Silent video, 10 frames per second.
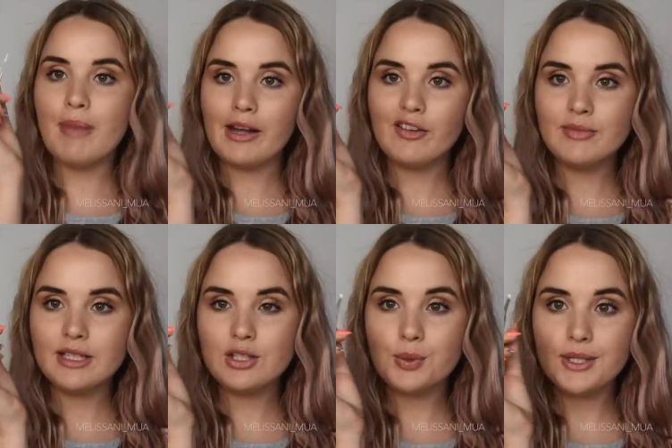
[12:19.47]
back of
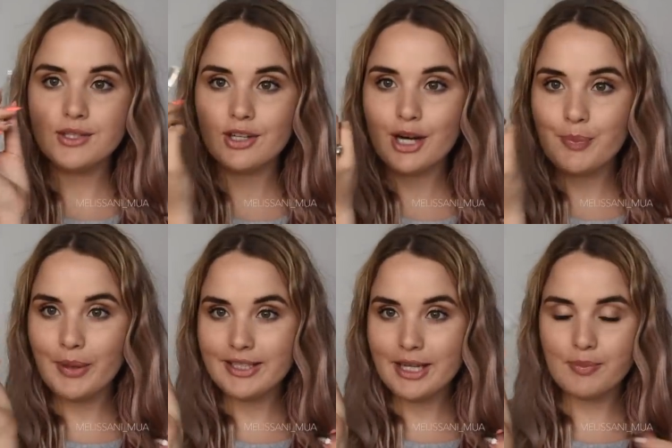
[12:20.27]
my tweezer, I
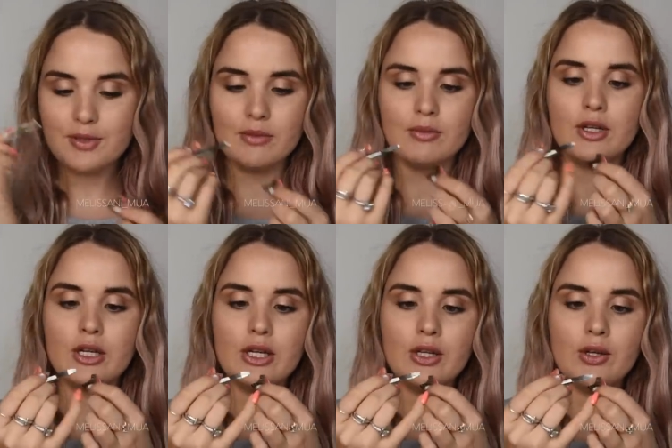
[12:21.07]
picked up some
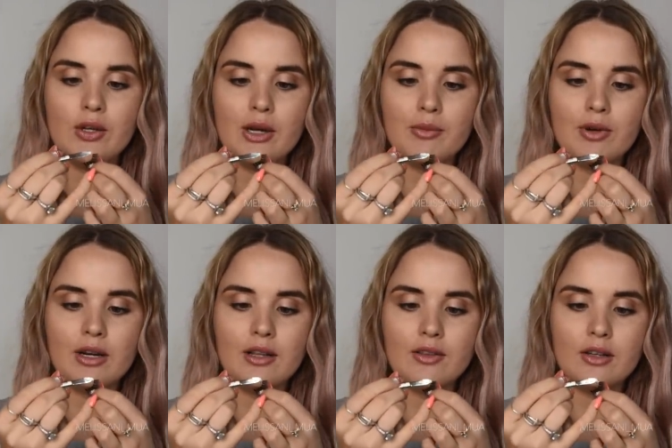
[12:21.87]
glue. I'm
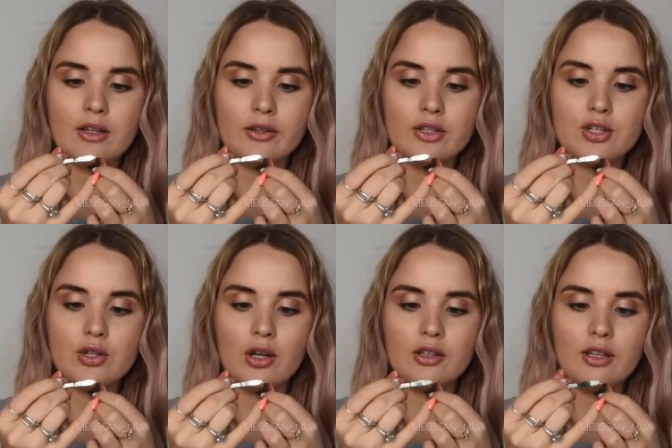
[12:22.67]
running the glue
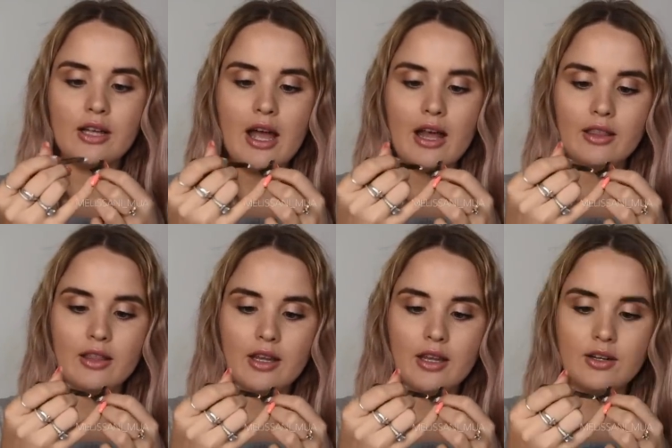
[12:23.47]
starting at
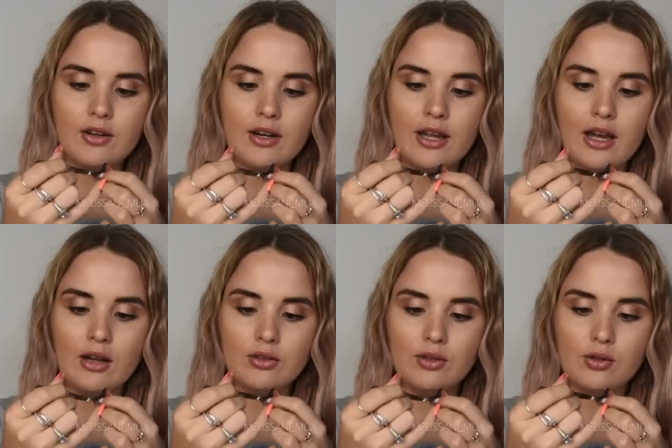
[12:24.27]
the inner and
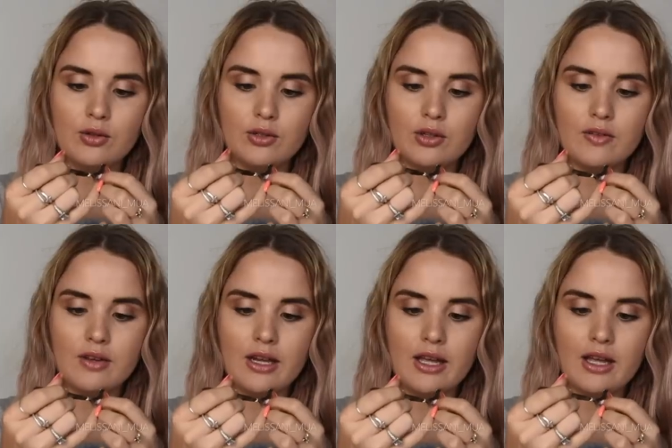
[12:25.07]
outer corner of the
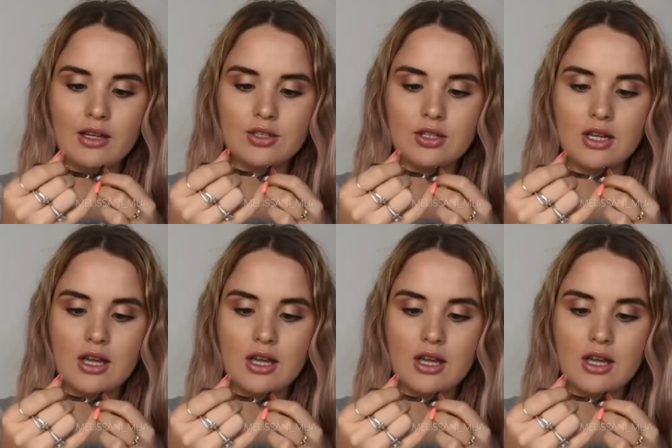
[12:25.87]
lash.